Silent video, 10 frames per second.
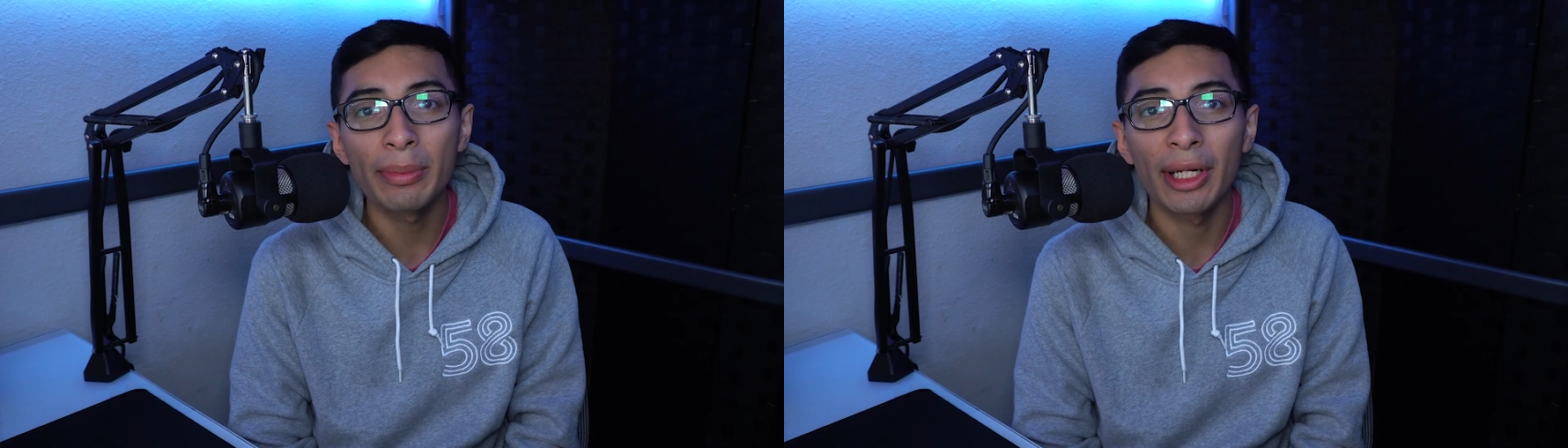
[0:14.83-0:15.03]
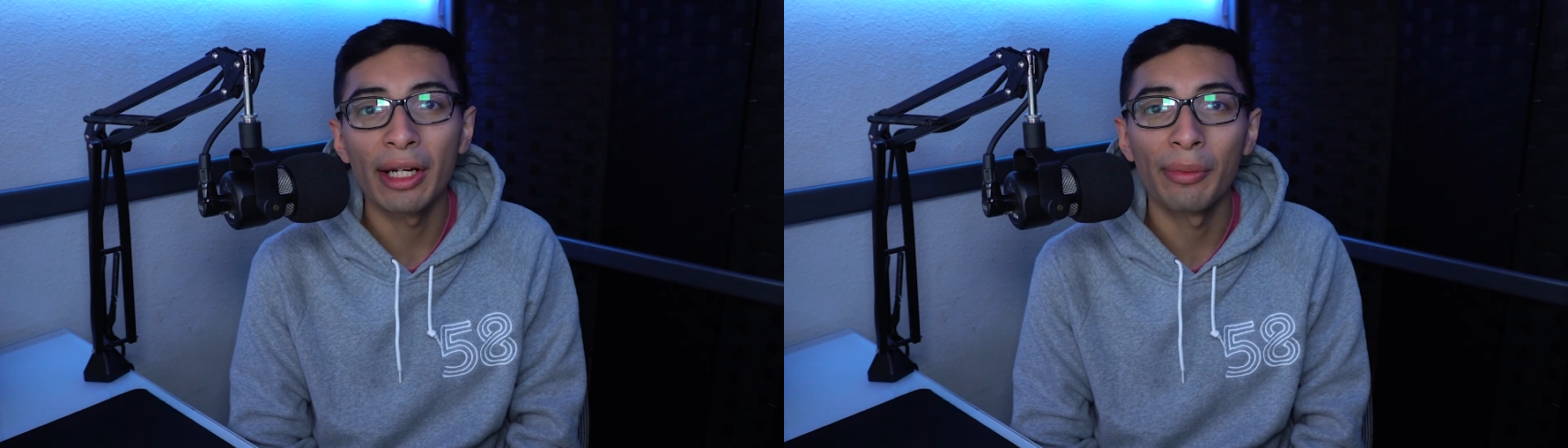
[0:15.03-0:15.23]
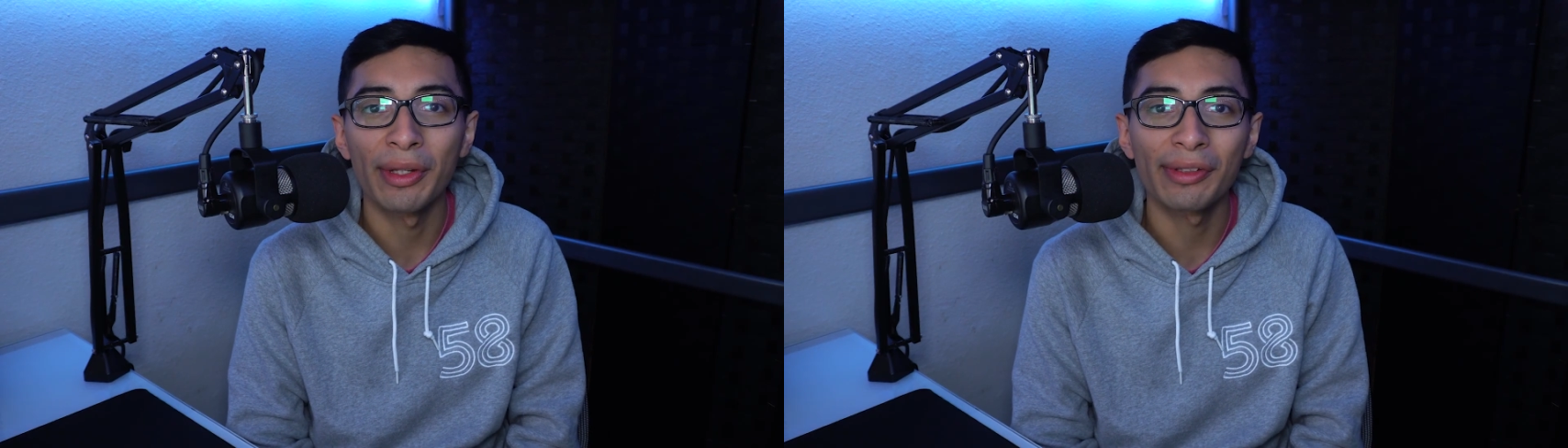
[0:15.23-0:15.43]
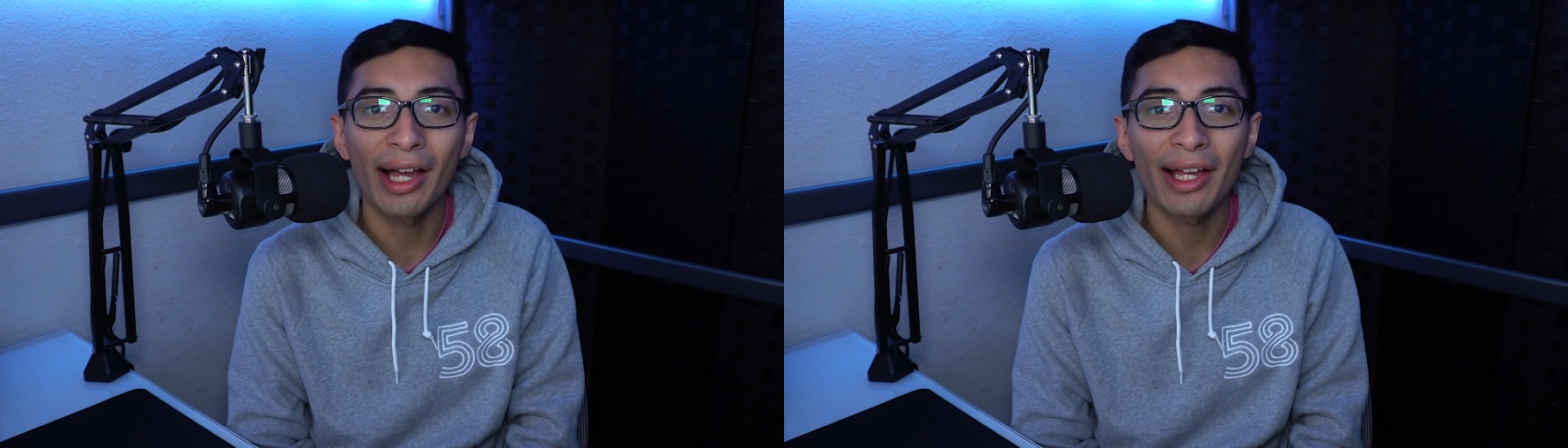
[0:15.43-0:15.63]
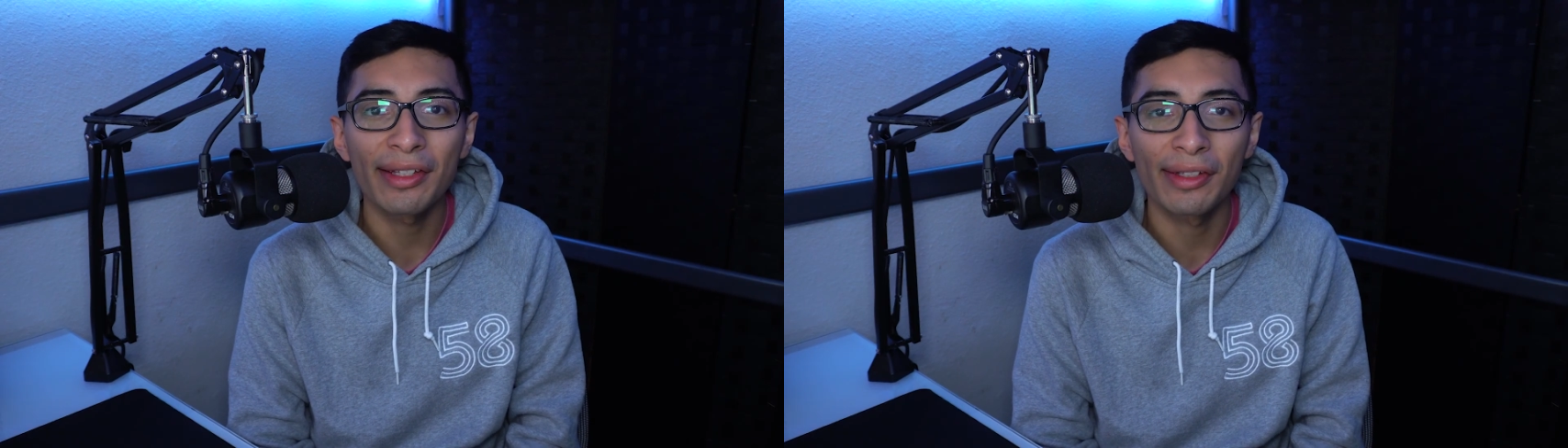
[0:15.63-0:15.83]
But anyways,
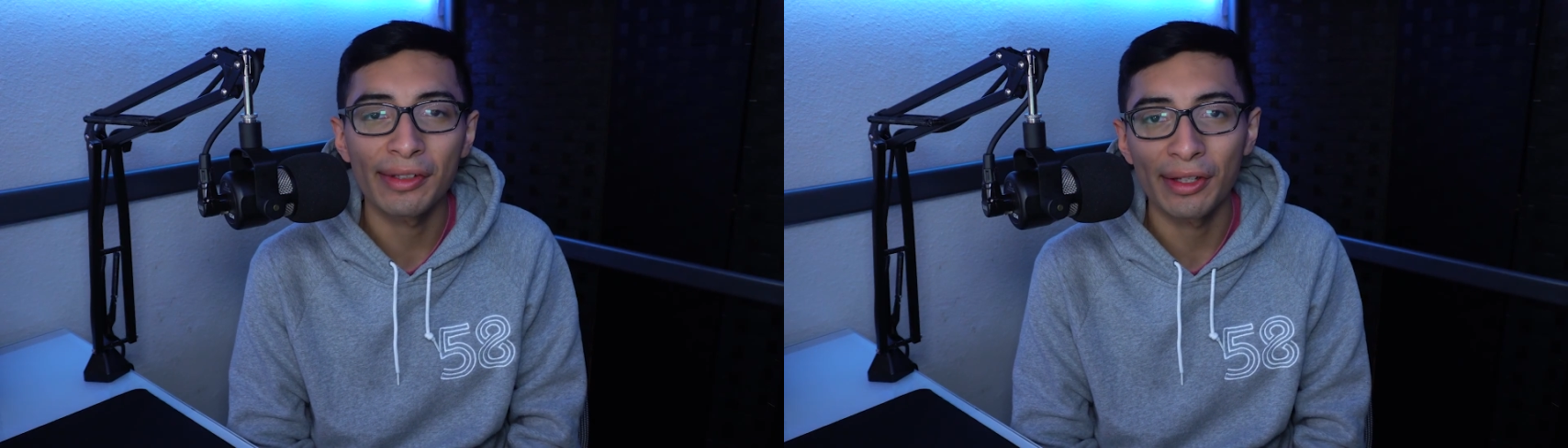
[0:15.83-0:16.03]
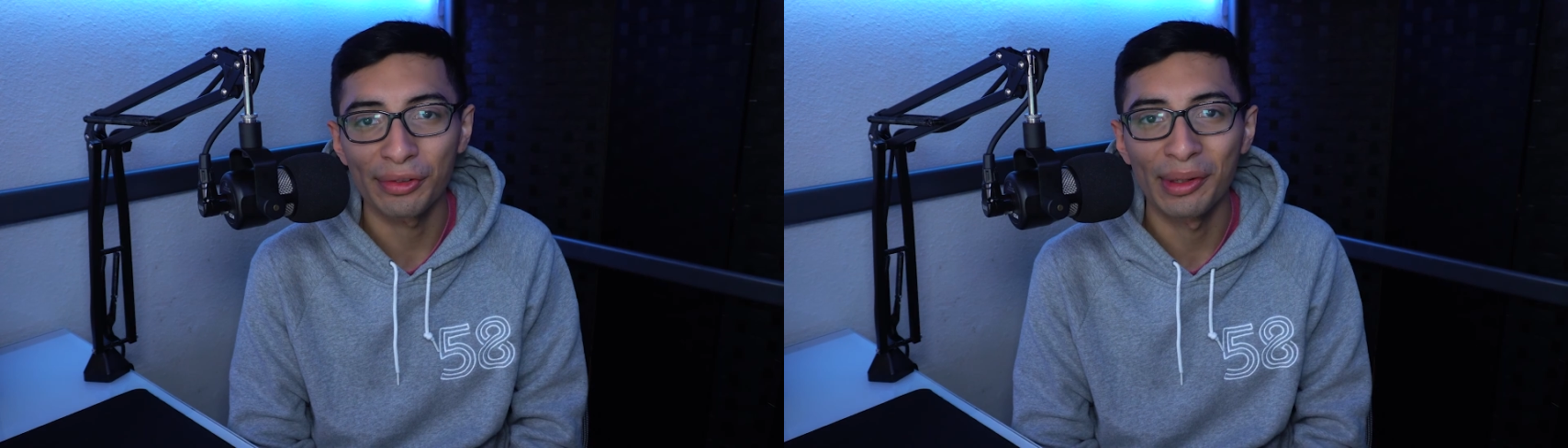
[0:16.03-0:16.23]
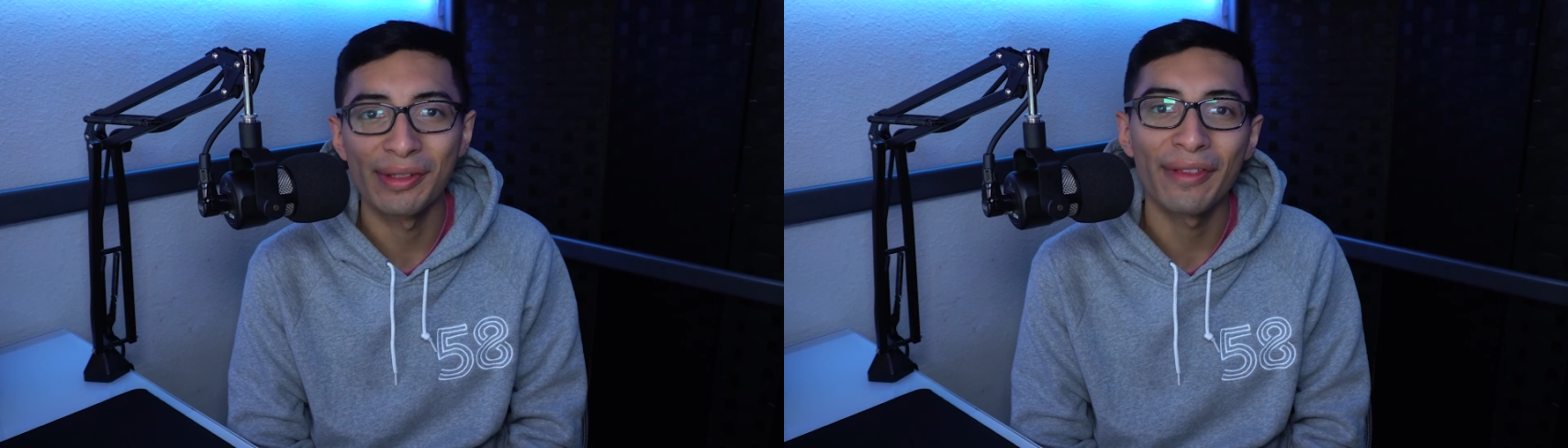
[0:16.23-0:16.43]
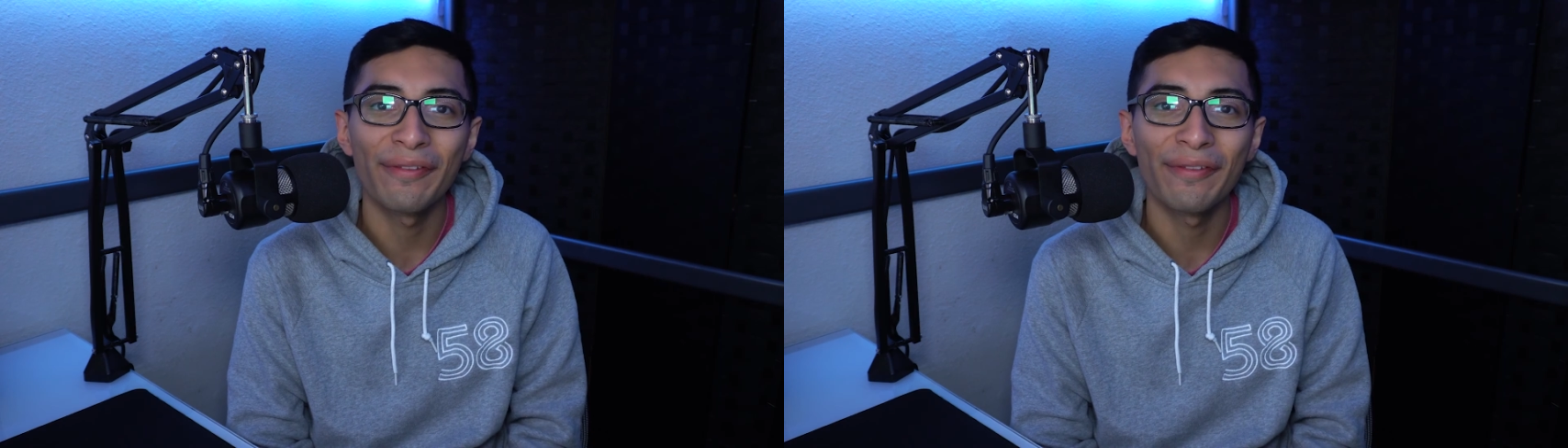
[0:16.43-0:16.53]
guys, let's get straight into the